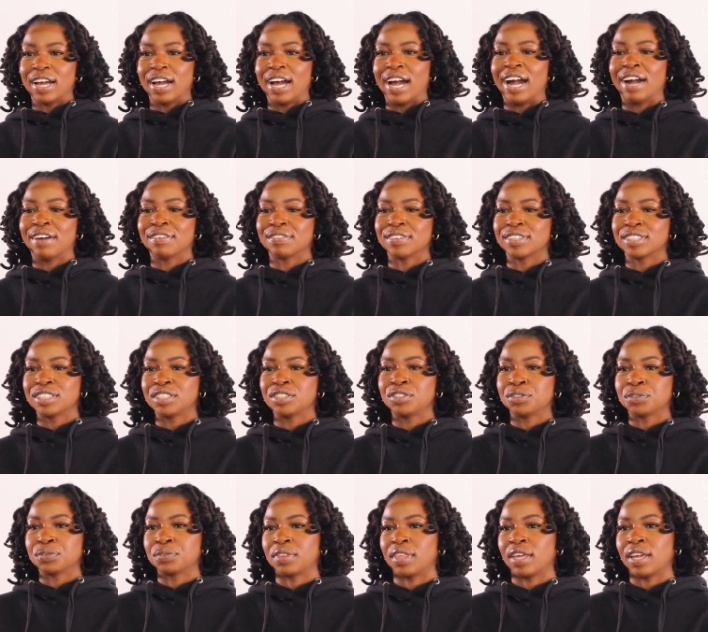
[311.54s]
I really
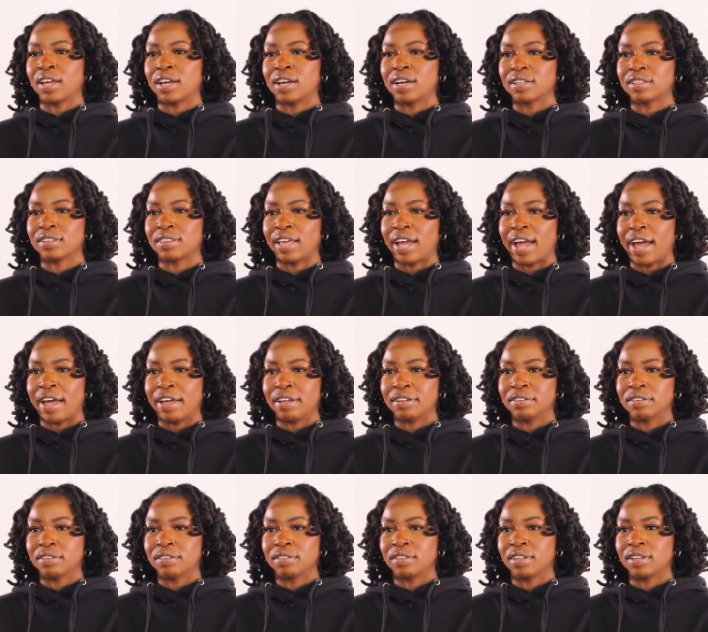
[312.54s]
do think that
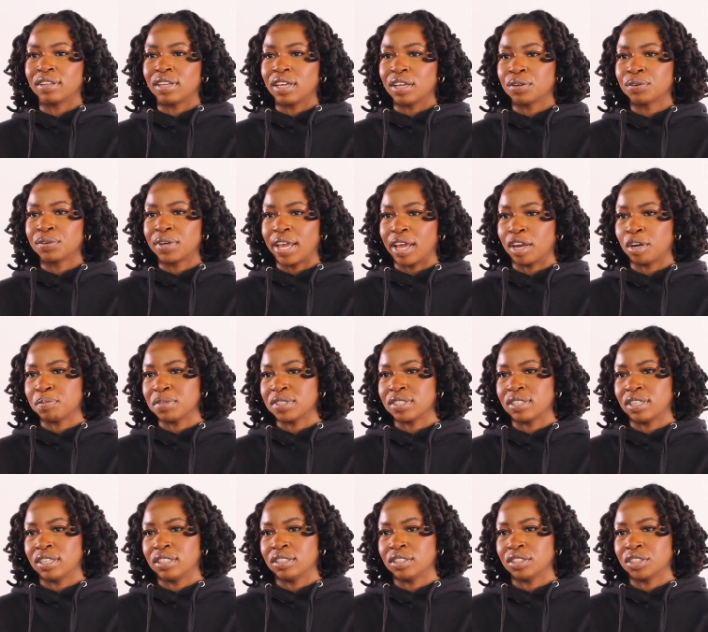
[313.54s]
the legal cannabis
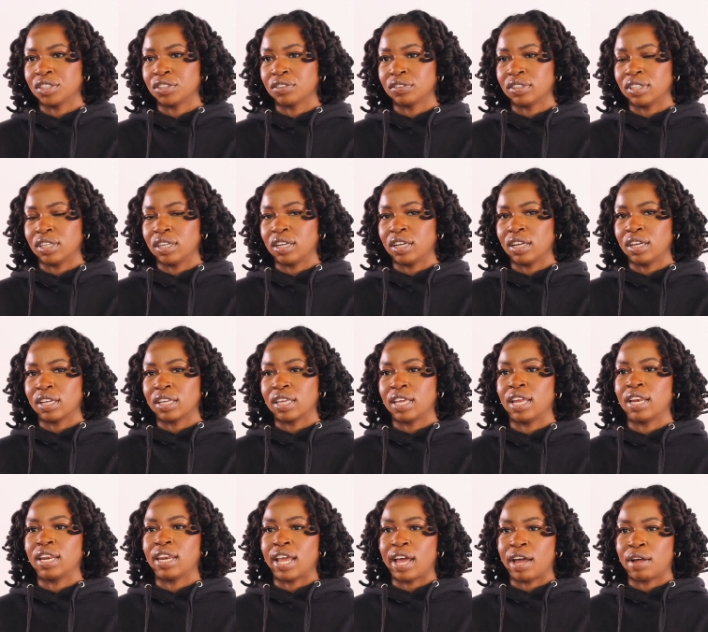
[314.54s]
industry
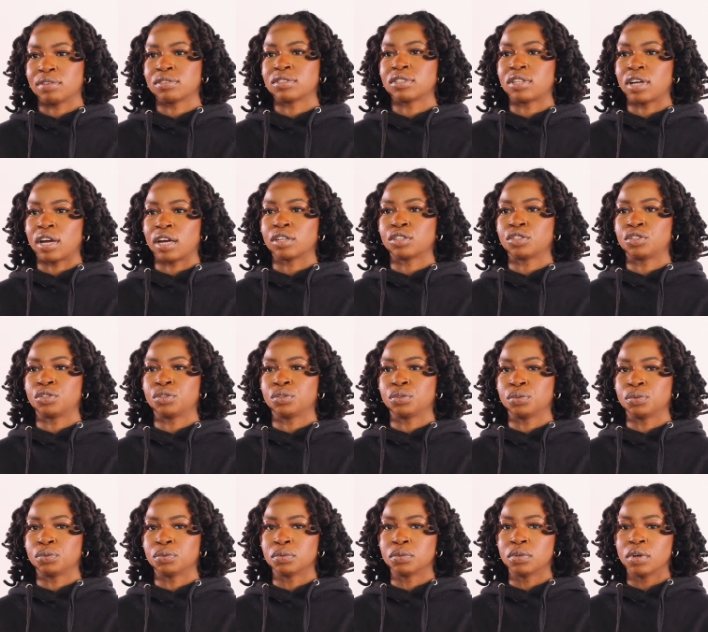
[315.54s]
can now start to
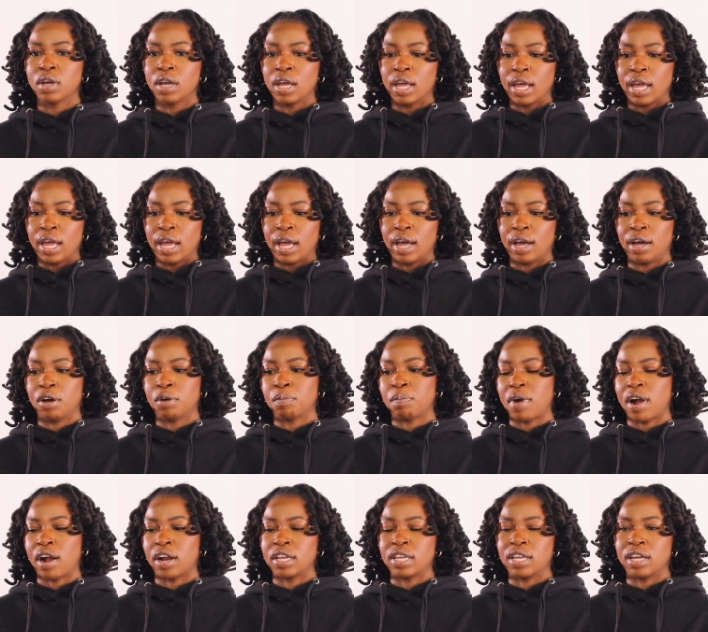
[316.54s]
help
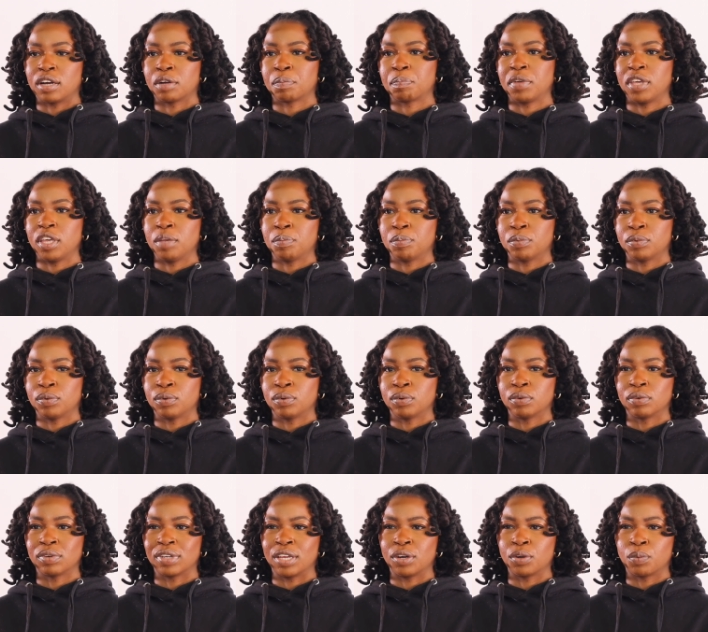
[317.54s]
our young people
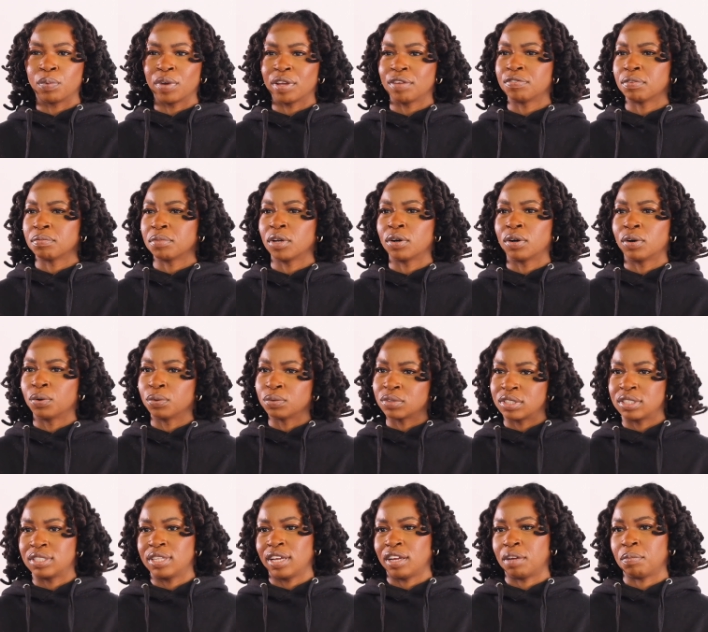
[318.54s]
get away from the old
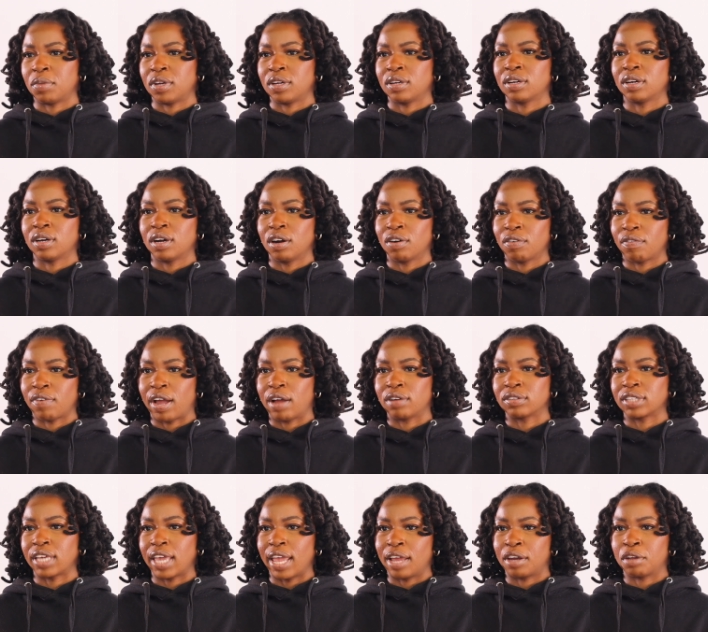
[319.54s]
stigma
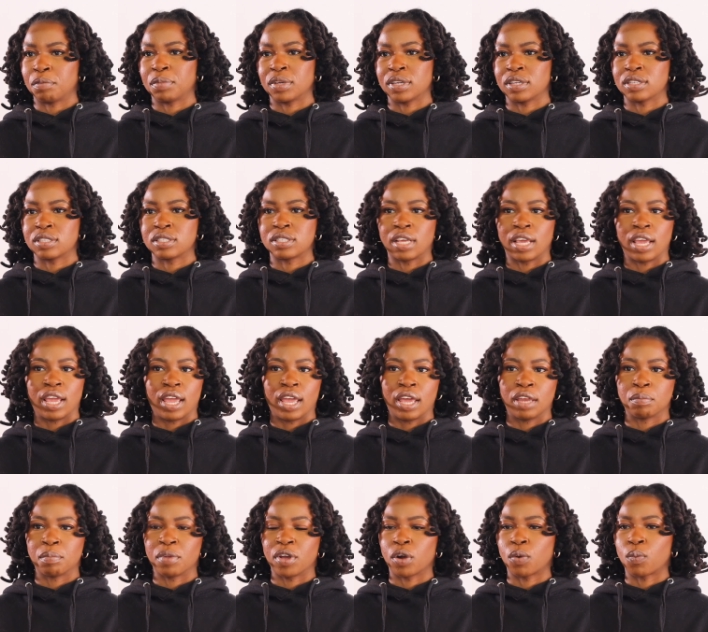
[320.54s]
around cannabis
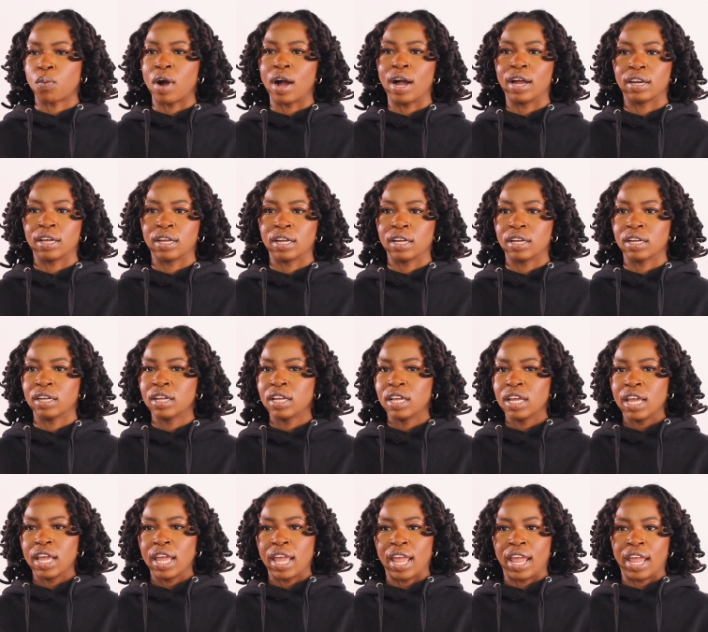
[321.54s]
and marijuana
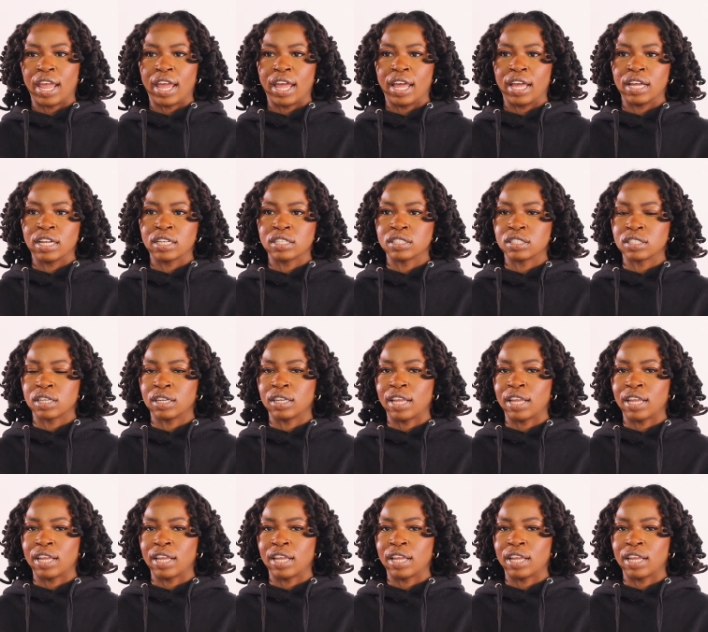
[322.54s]
and a